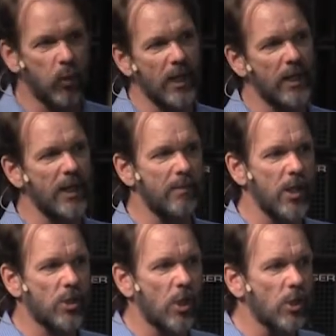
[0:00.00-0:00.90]
why you need to be
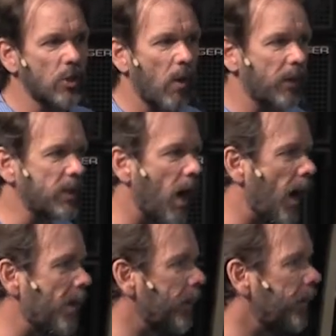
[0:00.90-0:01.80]
in church all the
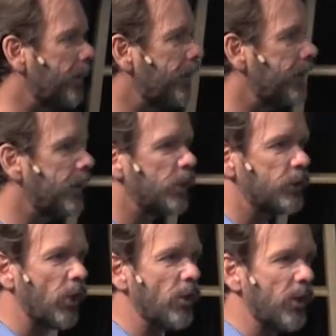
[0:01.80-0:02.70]
time,
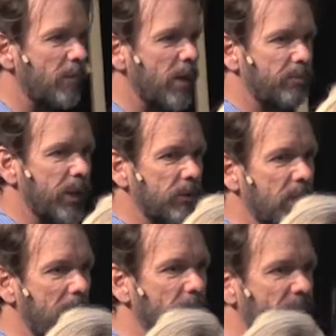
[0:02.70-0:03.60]
so you can be built
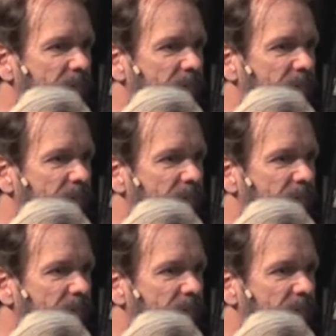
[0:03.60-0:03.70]
up in the